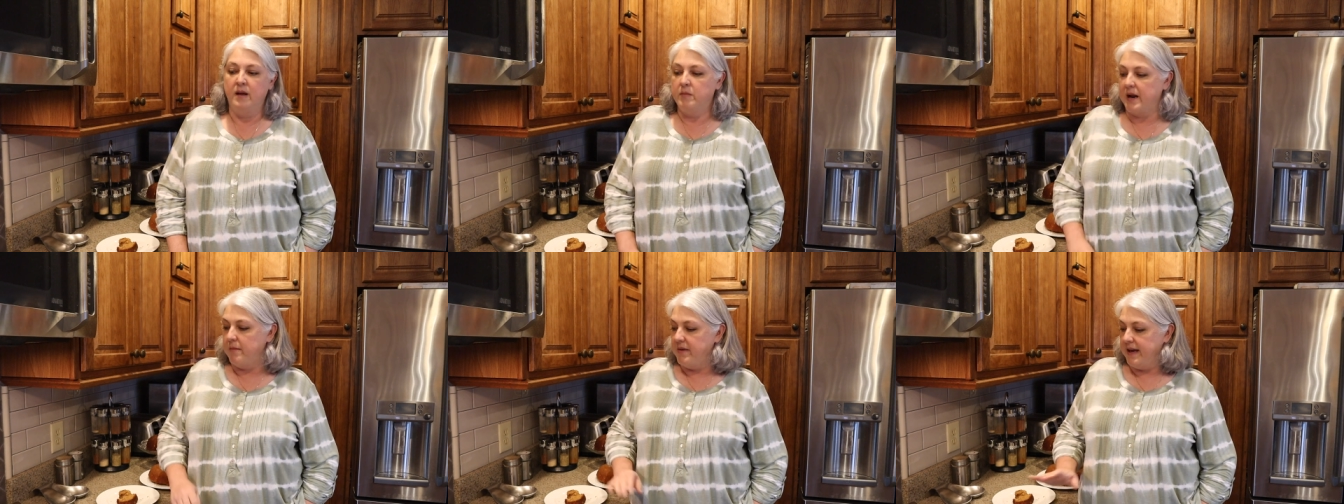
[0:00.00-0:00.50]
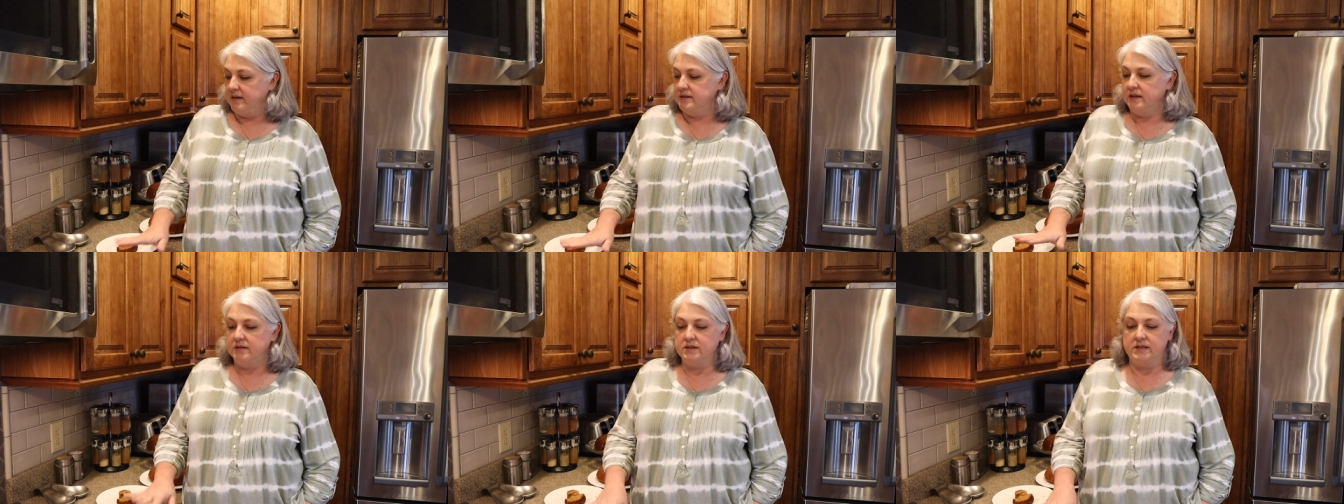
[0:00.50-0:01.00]
But I baked
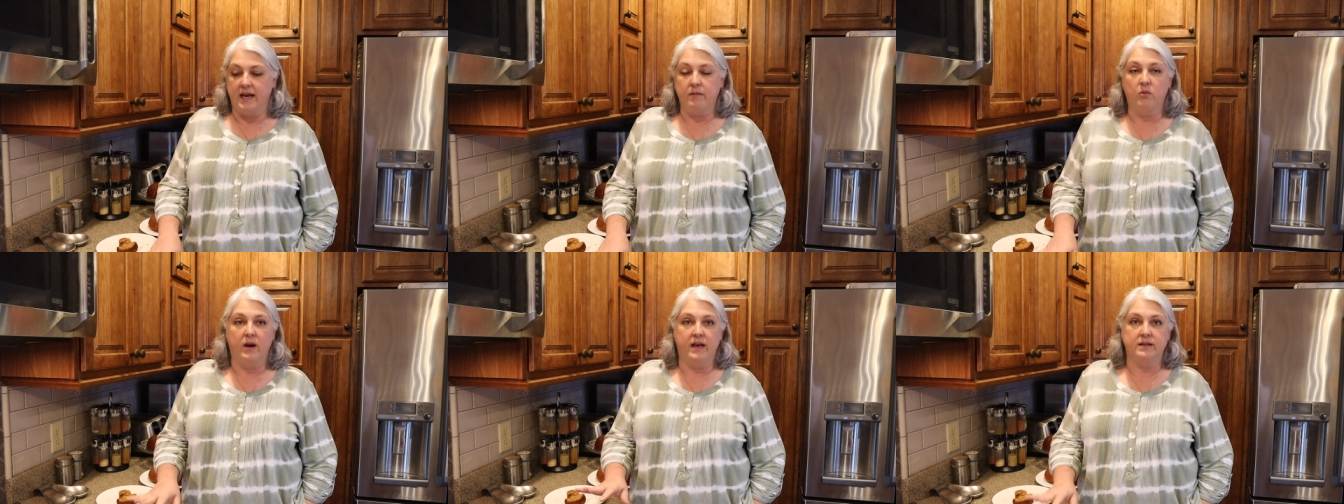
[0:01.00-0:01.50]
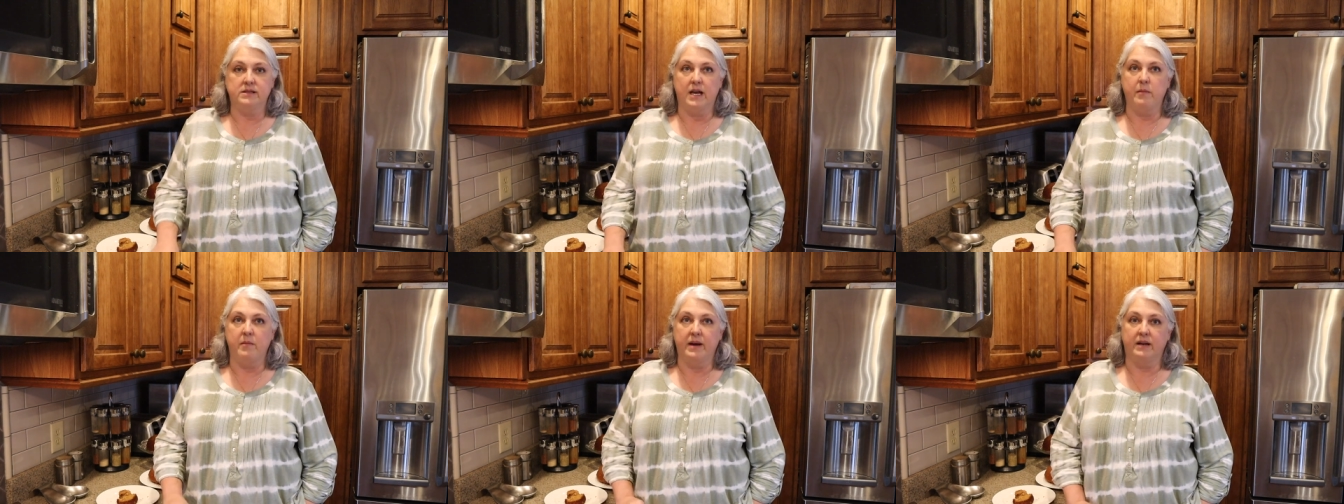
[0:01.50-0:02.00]
it the same way,
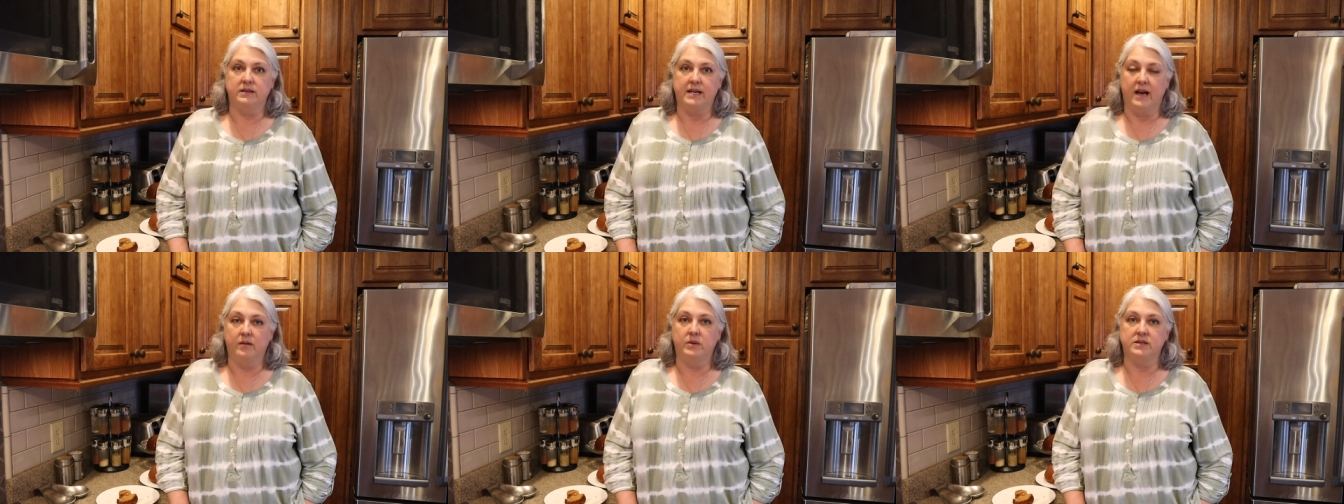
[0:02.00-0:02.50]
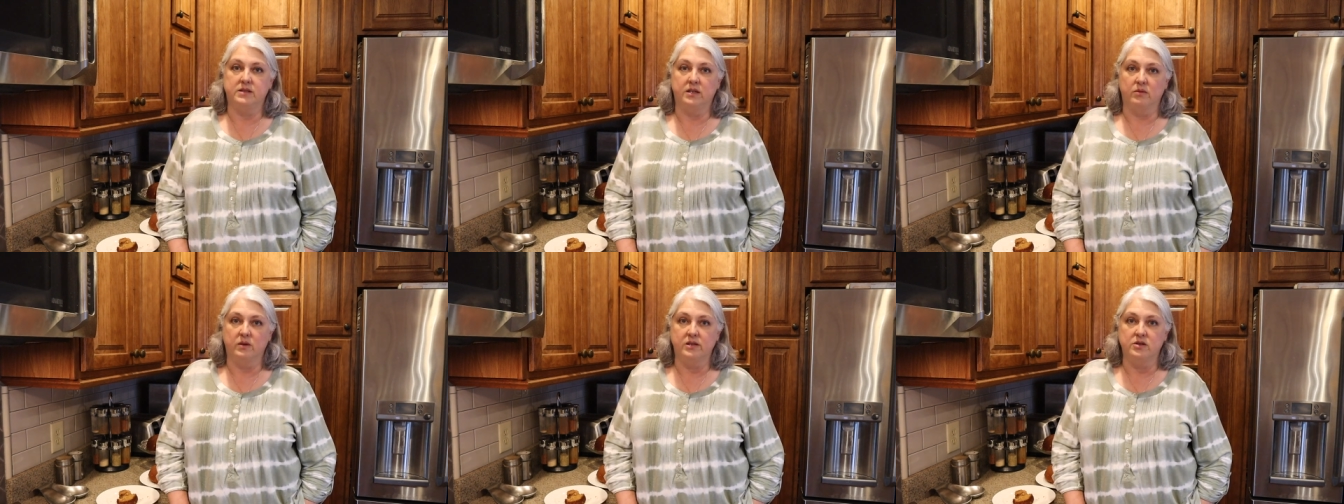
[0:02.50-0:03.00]
same amount of time as
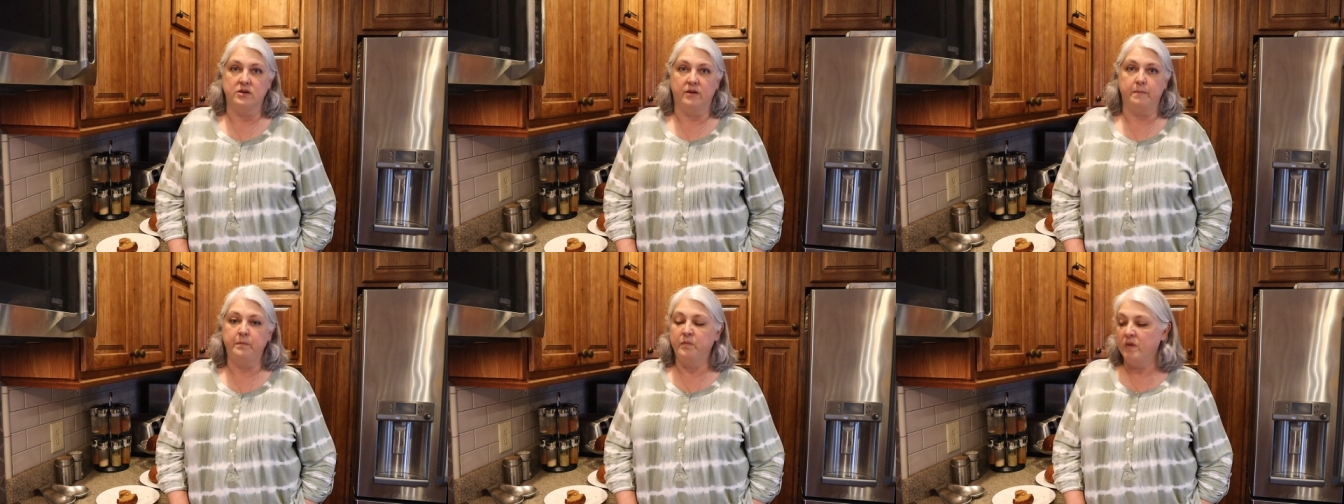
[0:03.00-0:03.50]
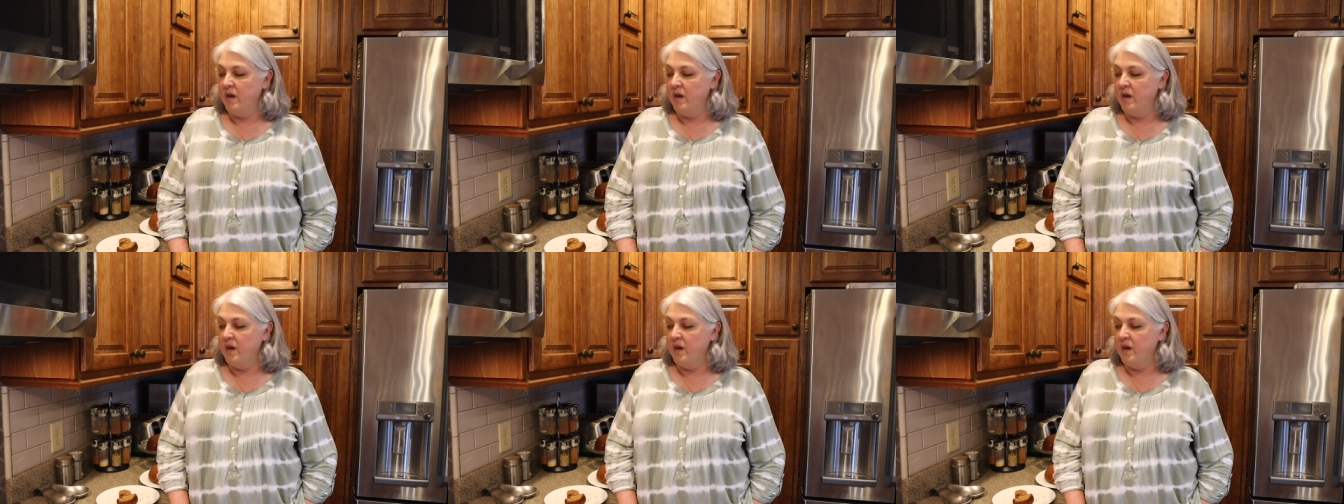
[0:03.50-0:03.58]
the original.